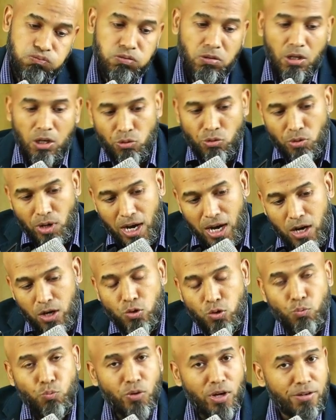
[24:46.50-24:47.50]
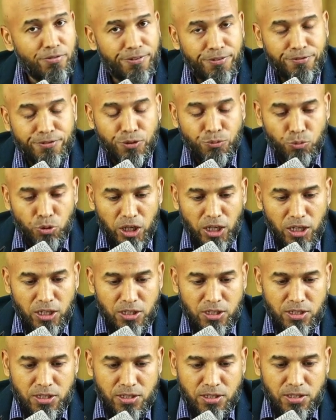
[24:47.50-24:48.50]
Around 150
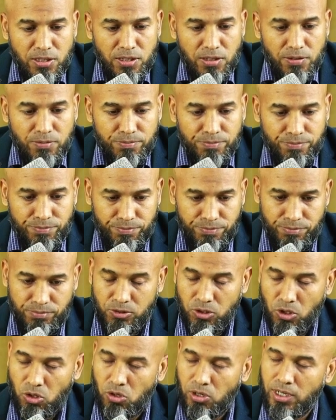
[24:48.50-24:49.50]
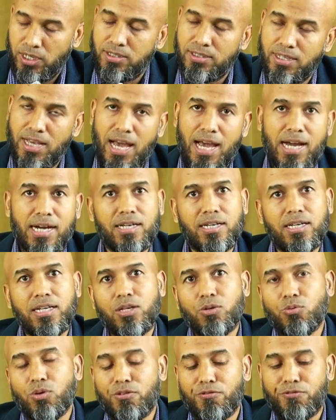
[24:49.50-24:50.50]
words or
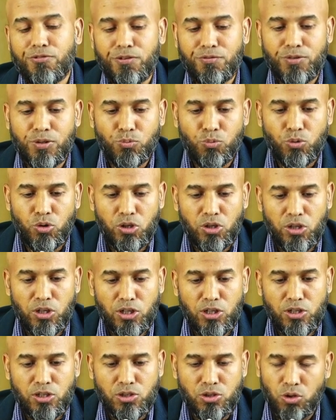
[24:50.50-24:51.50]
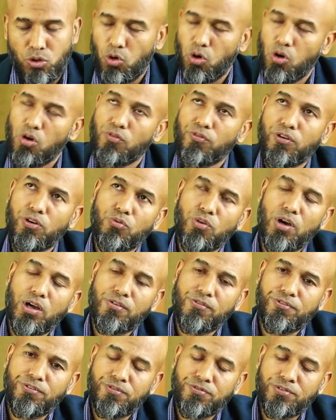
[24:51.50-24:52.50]
exactly 150 words or over
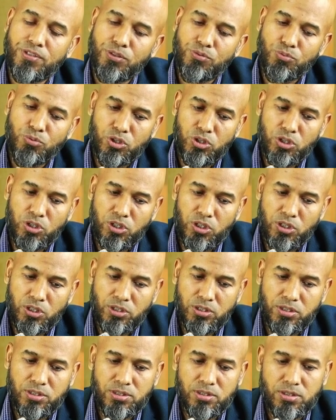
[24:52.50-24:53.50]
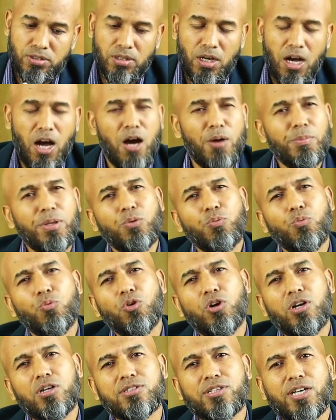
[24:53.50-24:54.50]
150 words? How many
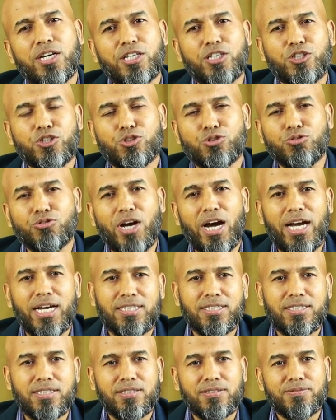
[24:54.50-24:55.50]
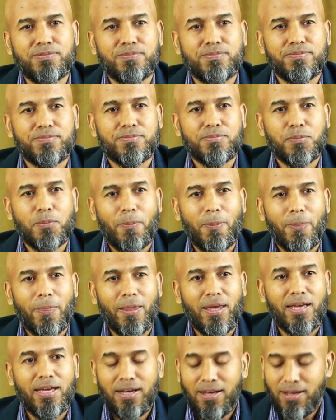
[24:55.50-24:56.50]
words I need to write?
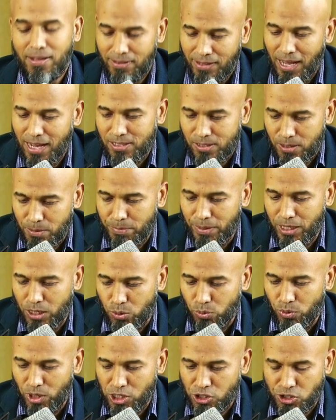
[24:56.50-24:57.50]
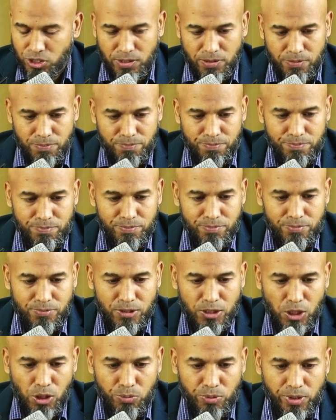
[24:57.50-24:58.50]
That's a big question.
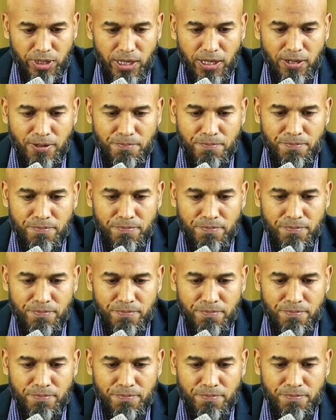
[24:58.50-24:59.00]
Okay.